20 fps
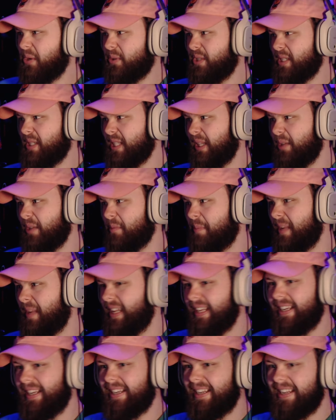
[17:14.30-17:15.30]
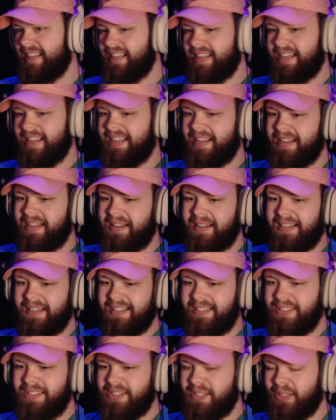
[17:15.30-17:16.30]
just a little bit.
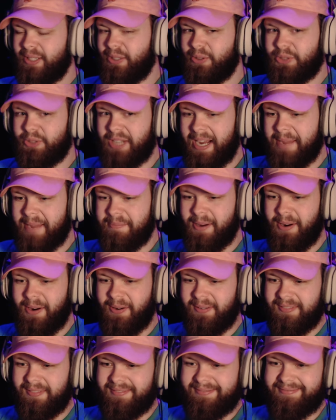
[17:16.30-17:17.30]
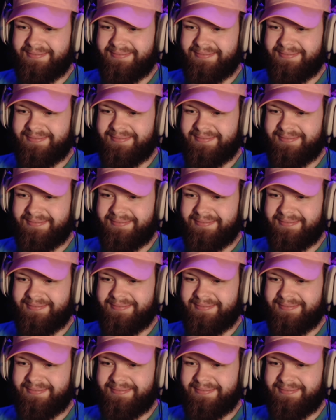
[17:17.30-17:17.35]
Just a little dry, bro.